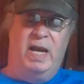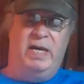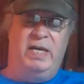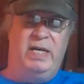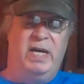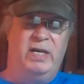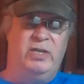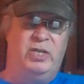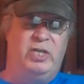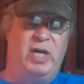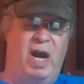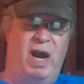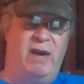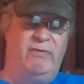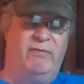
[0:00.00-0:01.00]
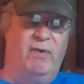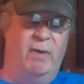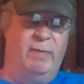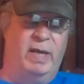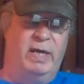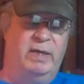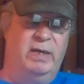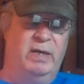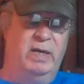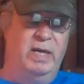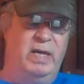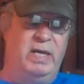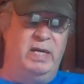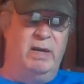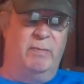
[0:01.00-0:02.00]
and he didn't shy from it.
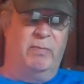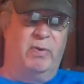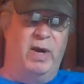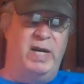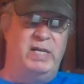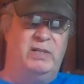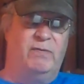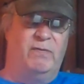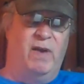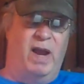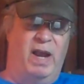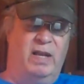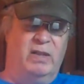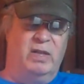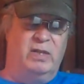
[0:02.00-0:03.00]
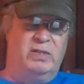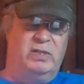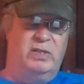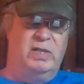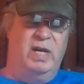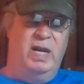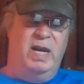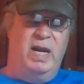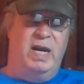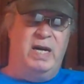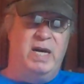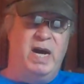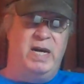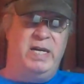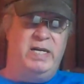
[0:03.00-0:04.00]
He embraced violence.
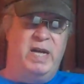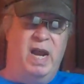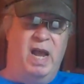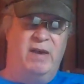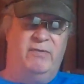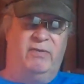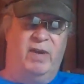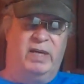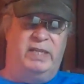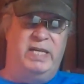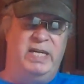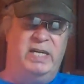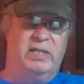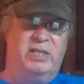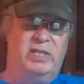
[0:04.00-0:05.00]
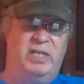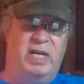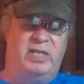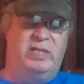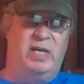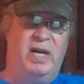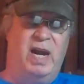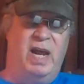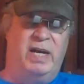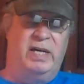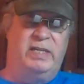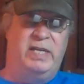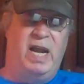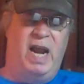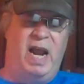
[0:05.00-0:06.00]
In any conflict, he insisted on
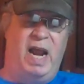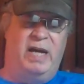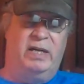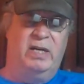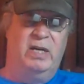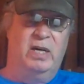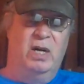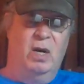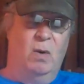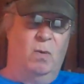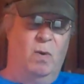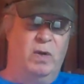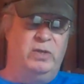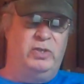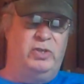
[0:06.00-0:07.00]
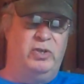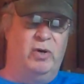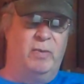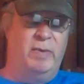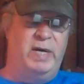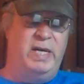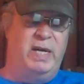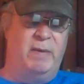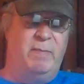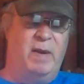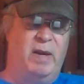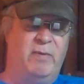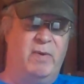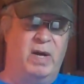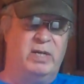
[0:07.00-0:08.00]
attack. Once Germany had
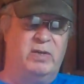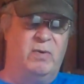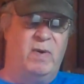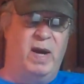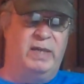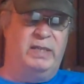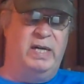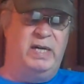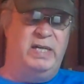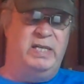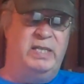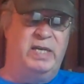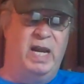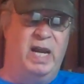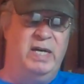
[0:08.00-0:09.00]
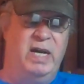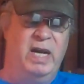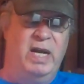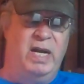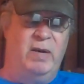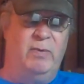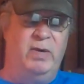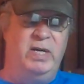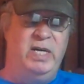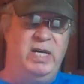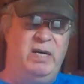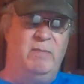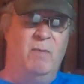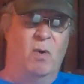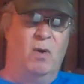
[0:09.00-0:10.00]
been resurrected, he said, it would
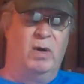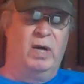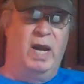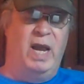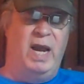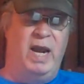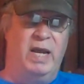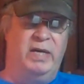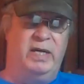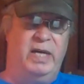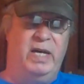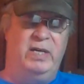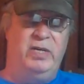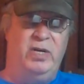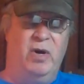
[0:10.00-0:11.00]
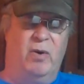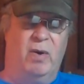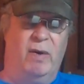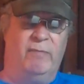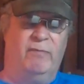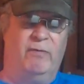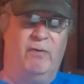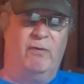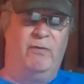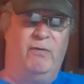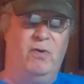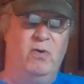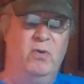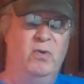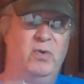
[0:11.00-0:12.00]
need more land in Europe for
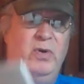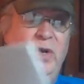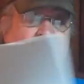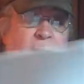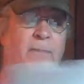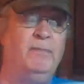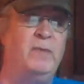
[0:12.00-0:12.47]
food,